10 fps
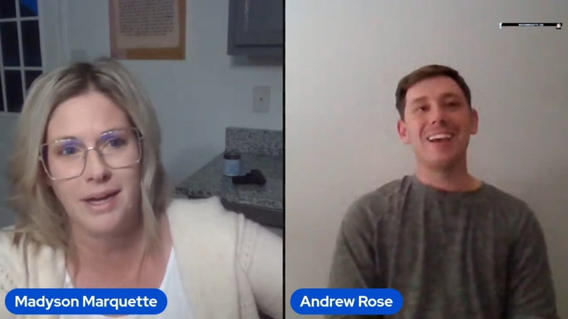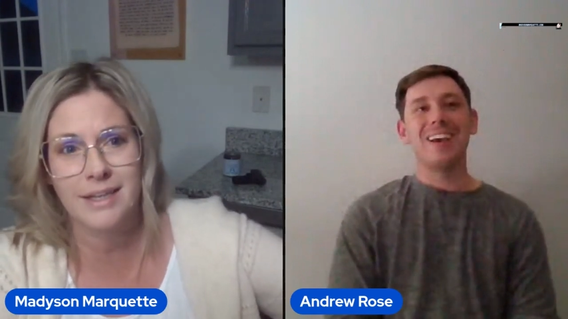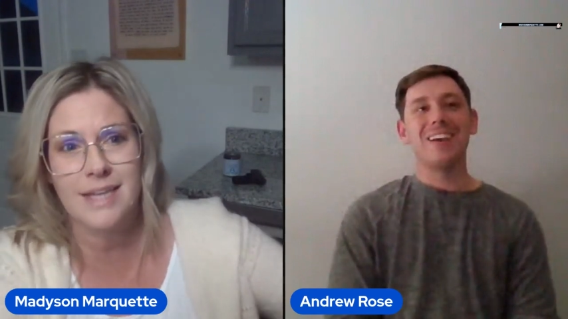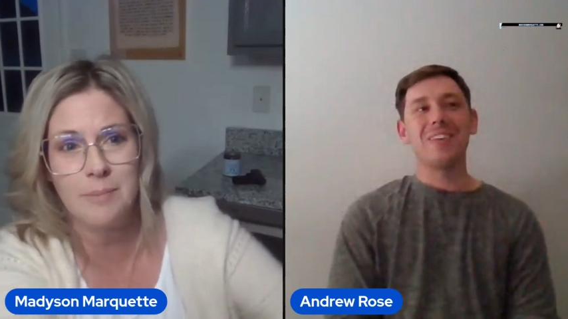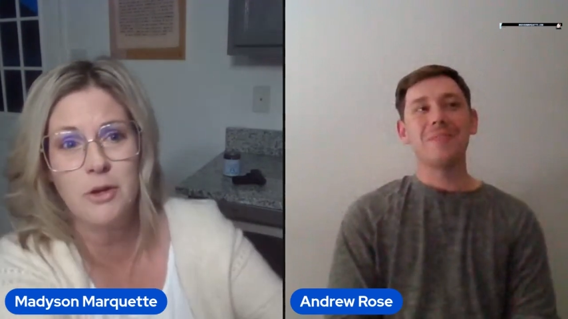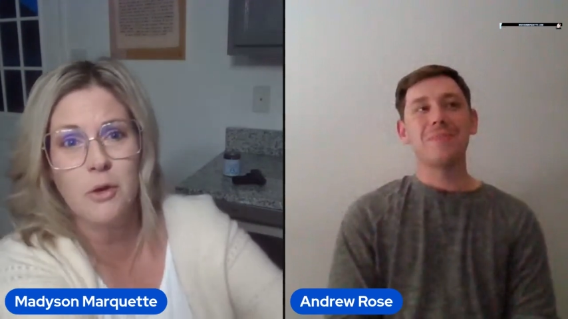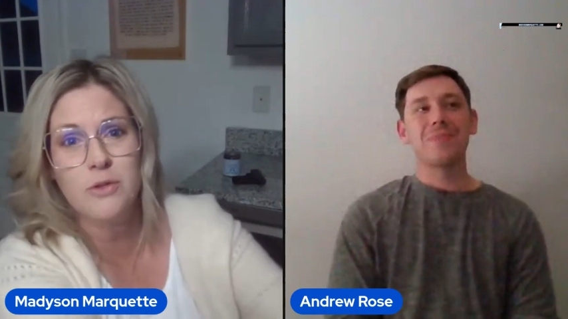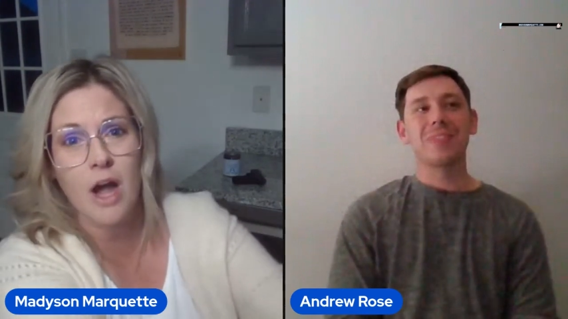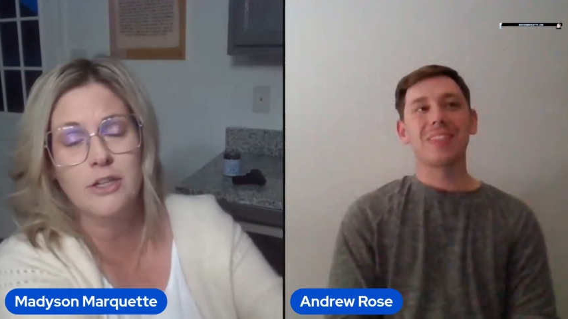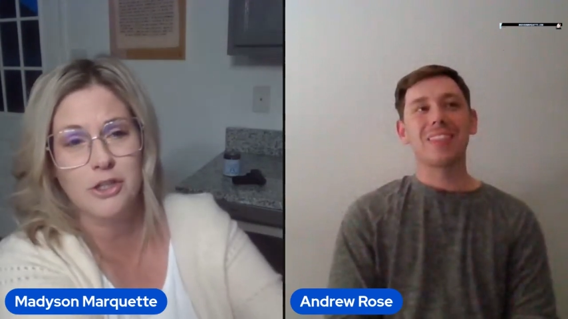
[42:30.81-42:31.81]
Speaker 1: Because I'm gonna go
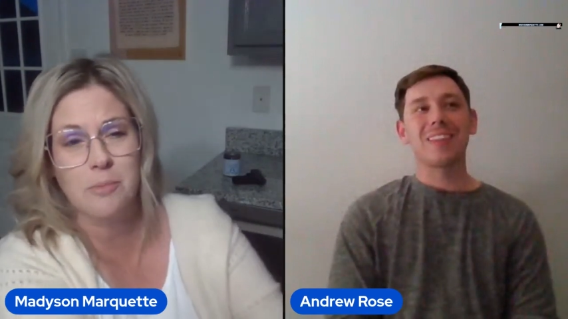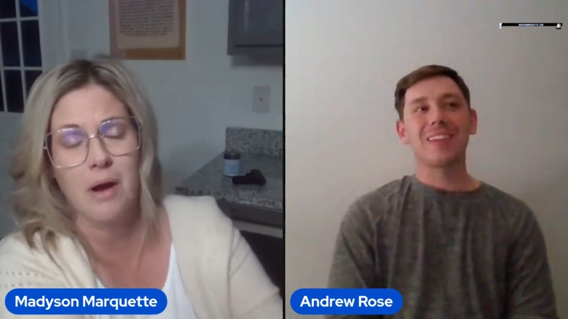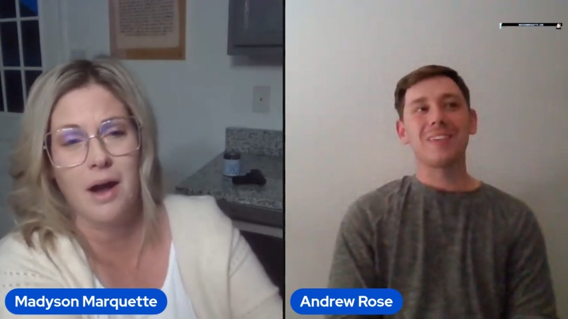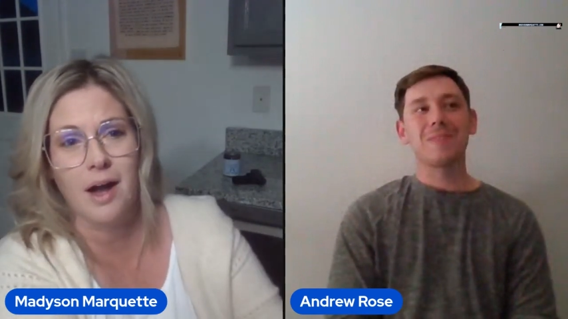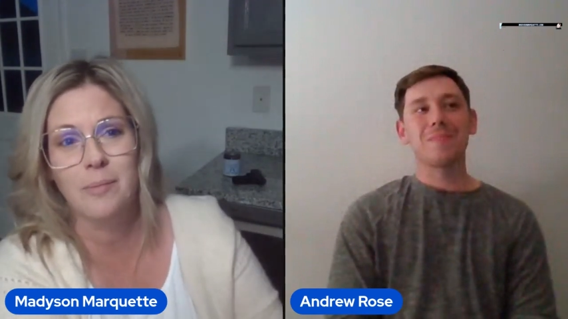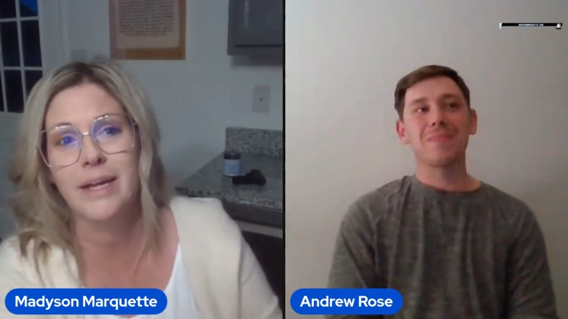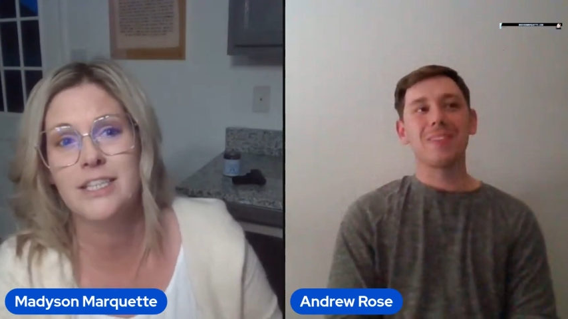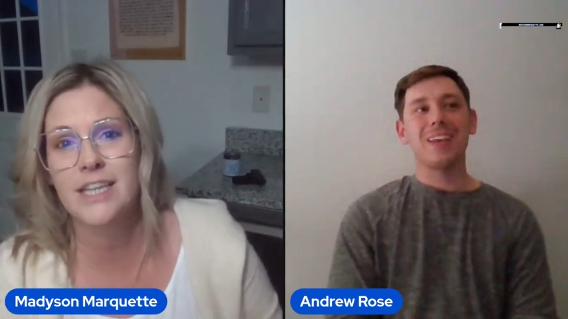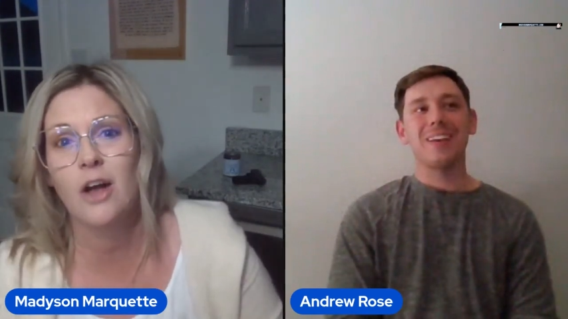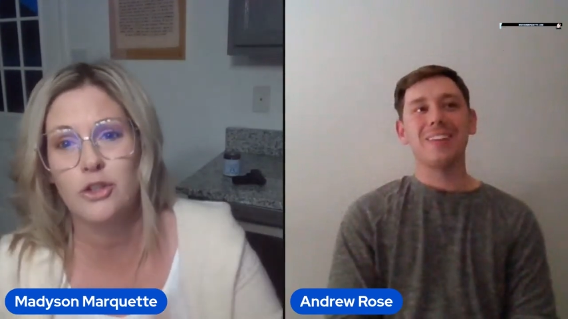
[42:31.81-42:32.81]
talk to your mom and
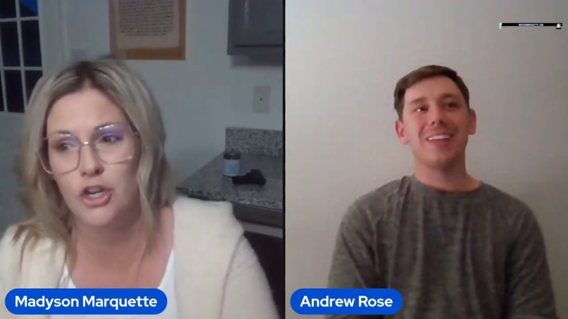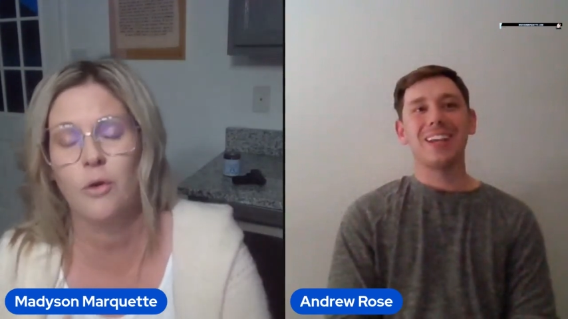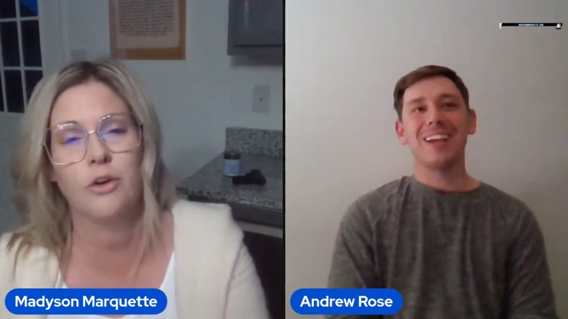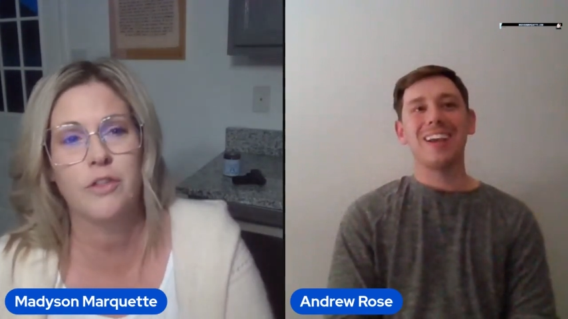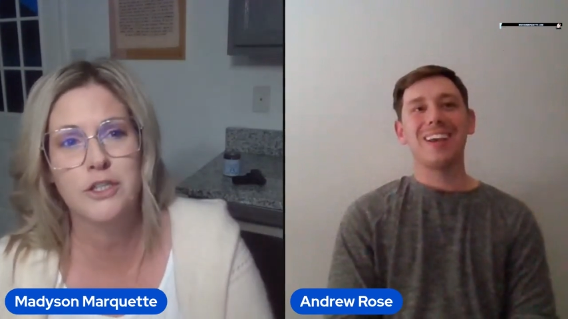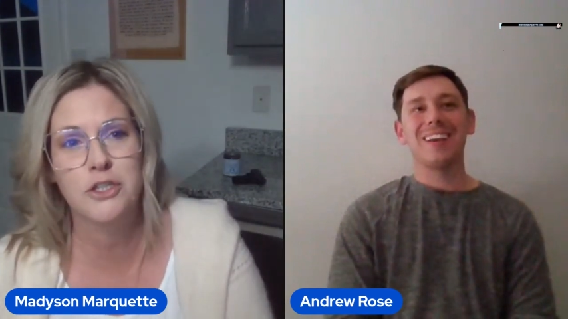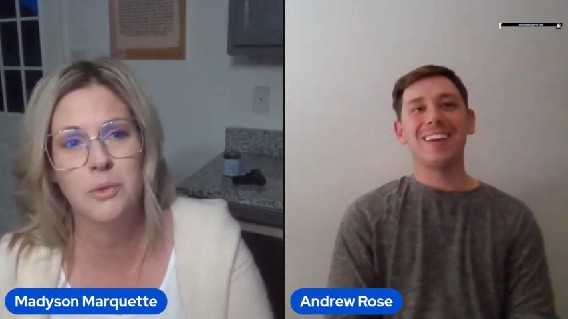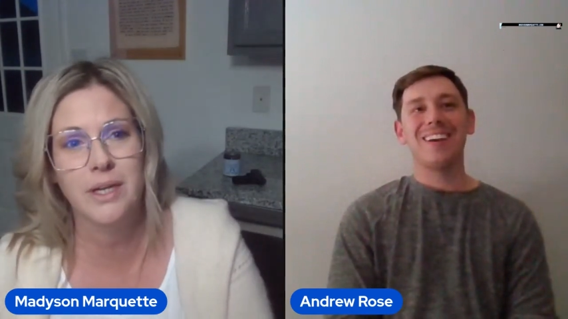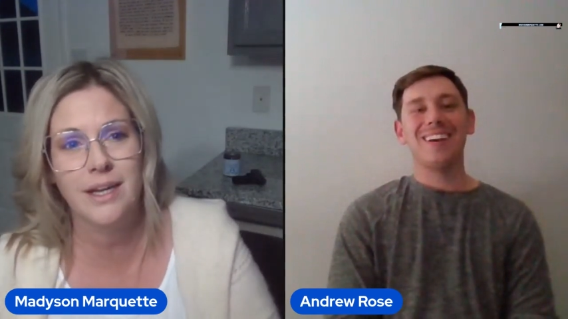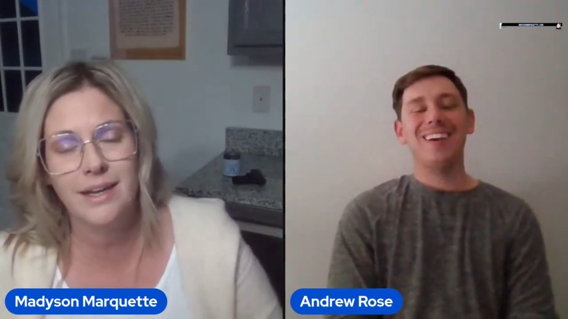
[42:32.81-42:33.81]
tell show her this
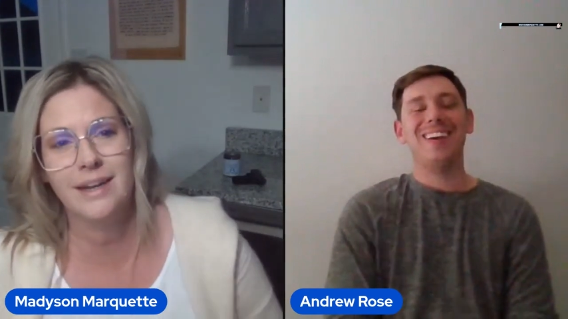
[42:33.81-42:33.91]
tweet.